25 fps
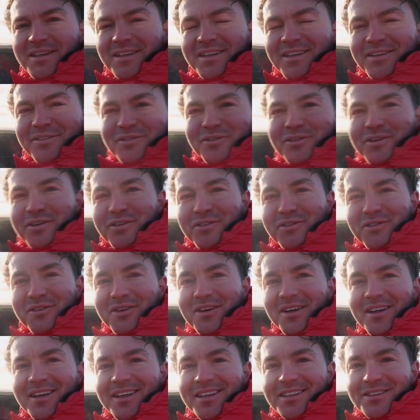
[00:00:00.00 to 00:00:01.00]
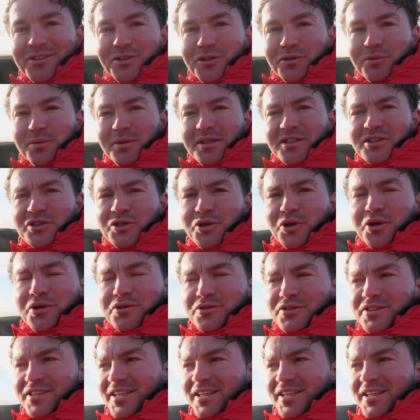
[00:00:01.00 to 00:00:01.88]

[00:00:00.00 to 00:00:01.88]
even if it took me 2 hours